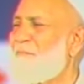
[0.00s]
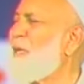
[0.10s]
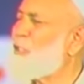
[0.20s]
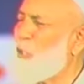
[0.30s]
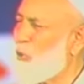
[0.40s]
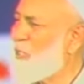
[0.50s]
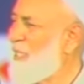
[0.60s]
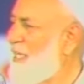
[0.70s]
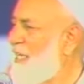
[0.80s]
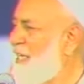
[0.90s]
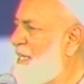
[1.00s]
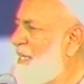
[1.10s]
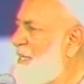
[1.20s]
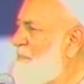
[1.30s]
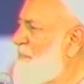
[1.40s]
Big joke.
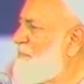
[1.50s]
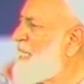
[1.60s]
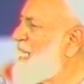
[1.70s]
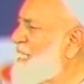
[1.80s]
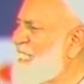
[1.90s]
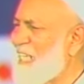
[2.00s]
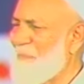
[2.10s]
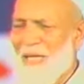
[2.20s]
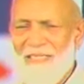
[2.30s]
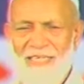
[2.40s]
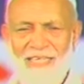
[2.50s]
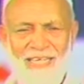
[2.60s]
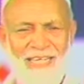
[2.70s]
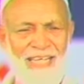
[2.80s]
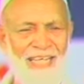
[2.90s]
Badi hasi ki baat.
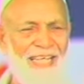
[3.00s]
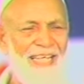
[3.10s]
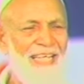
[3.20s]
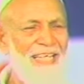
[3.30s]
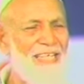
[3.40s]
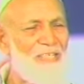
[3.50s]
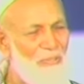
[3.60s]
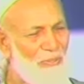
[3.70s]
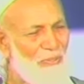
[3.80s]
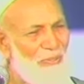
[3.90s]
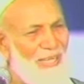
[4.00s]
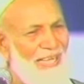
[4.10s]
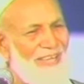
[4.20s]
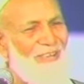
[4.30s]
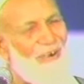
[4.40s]
He says, you
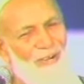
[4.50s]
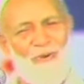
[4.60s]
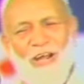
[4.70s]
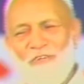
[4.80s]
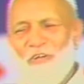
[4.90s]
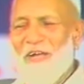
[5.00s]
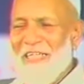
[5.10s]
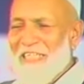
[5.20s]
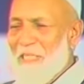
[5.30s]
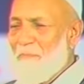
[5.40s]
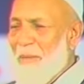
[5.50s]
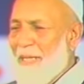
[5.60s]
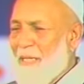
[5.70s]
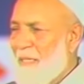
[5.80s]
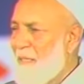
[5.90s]
go and look after your father's sheep,
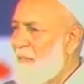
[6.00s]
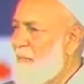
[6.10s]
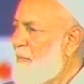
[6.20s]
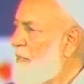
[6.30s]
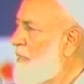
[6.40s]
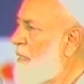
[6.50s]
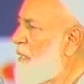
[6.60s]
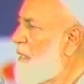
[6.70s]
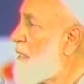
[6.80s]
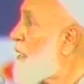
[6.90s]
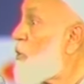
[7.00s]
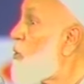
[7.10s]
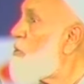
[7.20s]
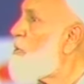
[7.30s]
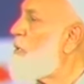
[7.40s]
man. He says,
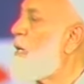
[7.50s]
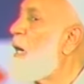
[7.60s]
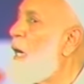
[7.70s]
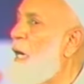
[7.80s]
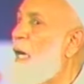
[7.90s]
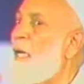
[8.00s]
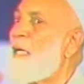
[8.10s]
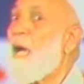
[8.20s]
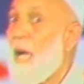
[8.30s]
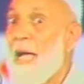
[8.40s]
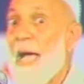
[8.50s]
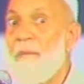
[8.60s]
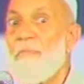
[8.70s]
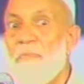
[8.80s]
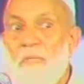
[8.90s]
no. I
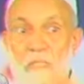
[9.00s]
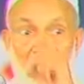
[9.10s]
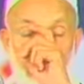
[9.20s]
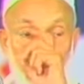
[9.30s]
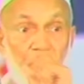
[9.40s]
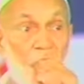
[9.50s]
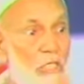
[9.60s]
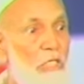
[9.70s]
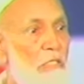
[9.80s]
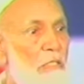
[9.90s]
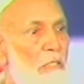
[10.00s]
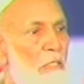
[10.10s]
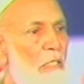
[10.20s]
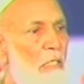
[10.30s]
mean business. I'm serious.